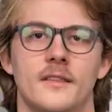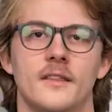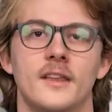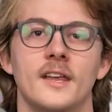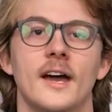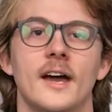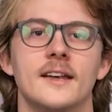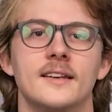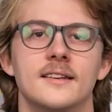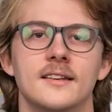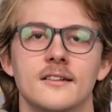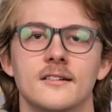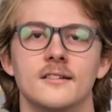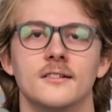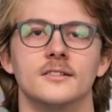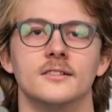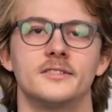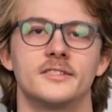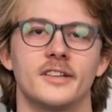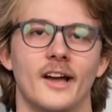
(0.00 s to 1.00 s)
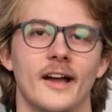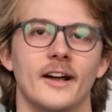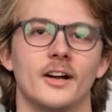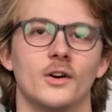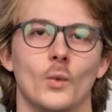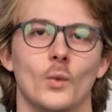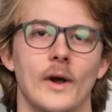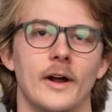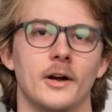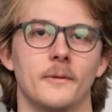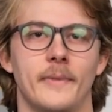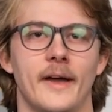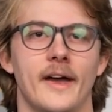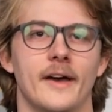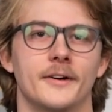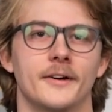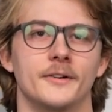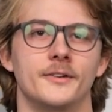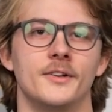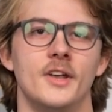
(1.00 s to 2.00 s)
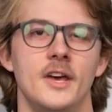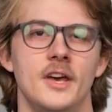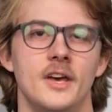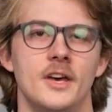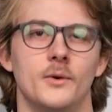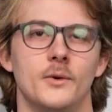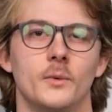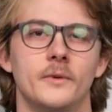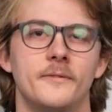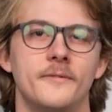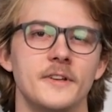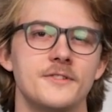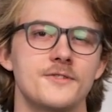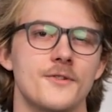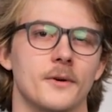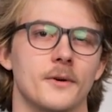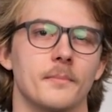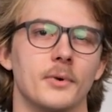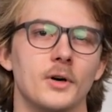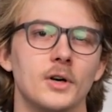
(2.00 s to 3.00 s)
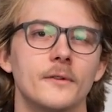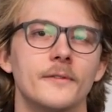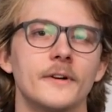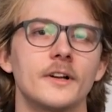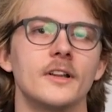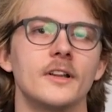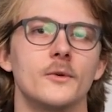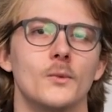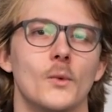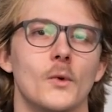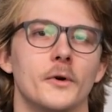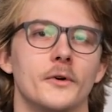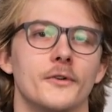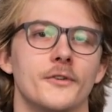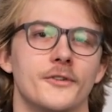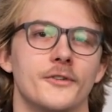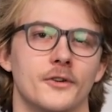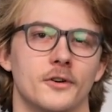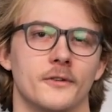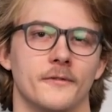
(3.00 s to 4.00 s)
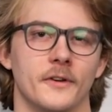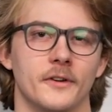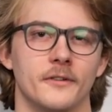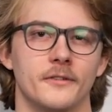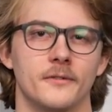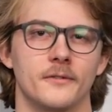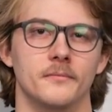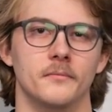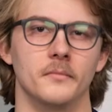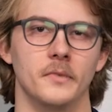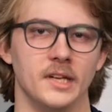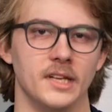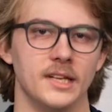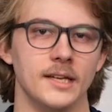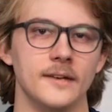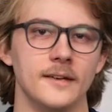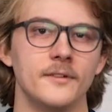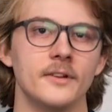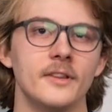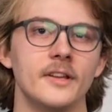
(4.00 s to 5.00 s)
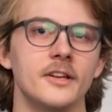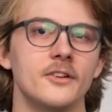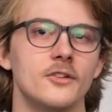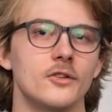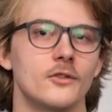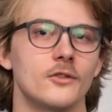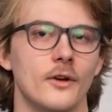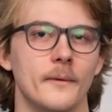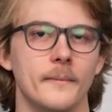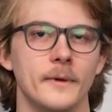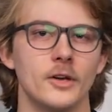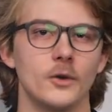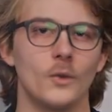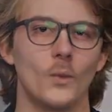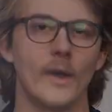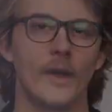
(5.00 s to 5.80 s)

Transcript: The ideal tire wear pattern would feature a perfectly worn surface, evenly distributing